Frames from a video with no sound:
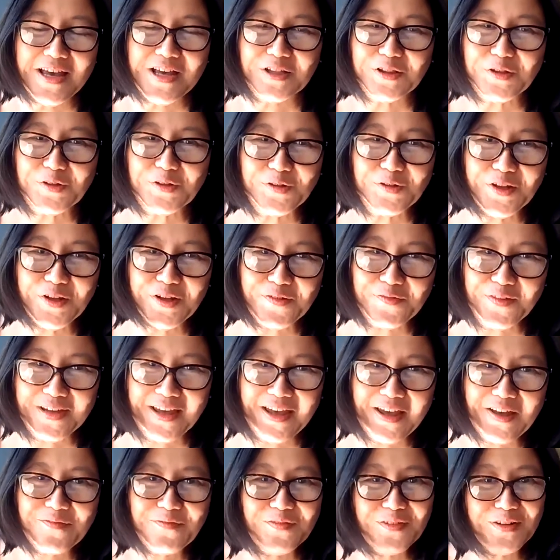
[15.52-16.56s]
Today we
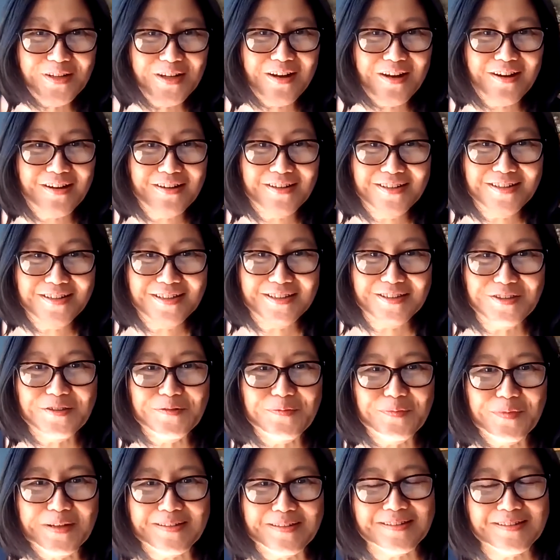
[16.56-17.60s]
have an honor to
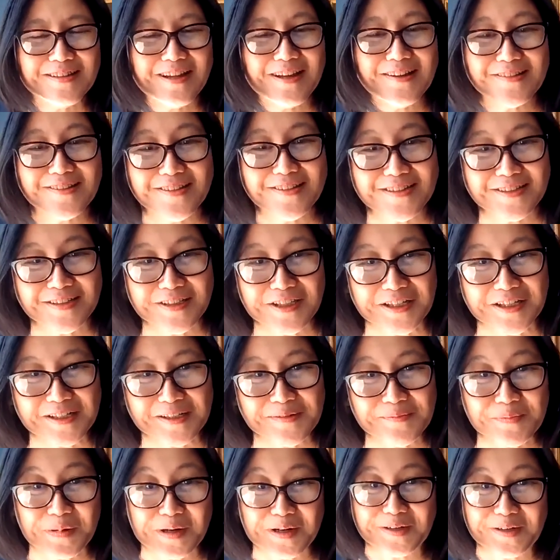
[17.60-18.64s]
meet Dr. Neil
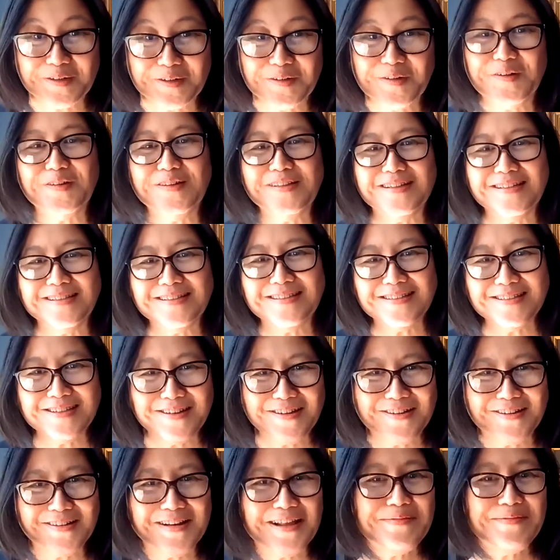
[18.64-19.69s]
Margolis. So
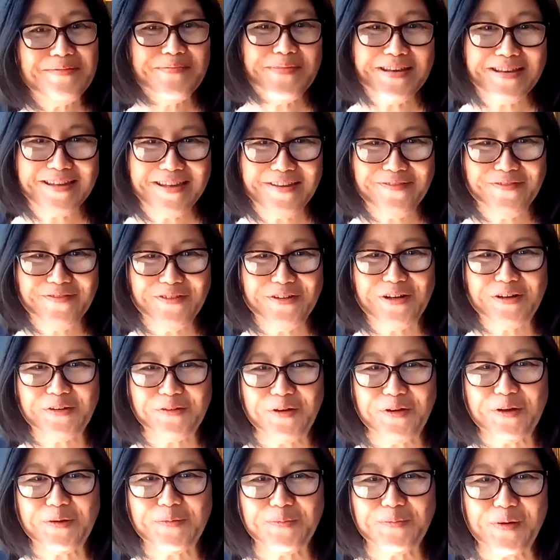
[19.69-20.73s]
let me give you a quick
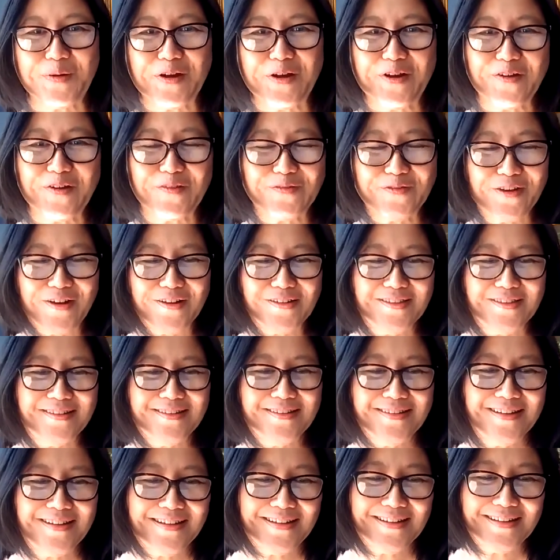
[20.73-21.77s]
bio of Dr.
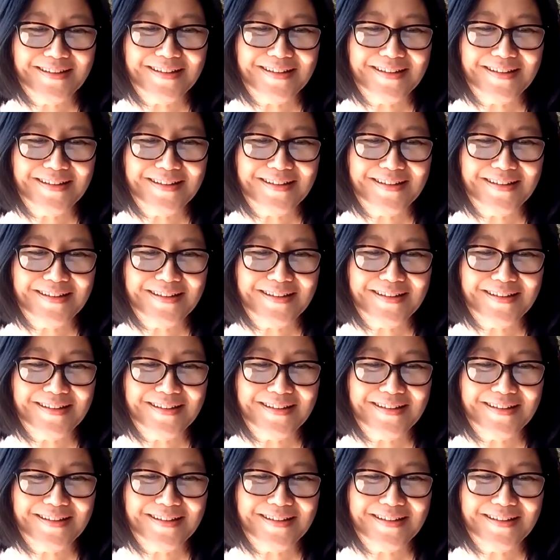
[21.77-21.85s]
Neil.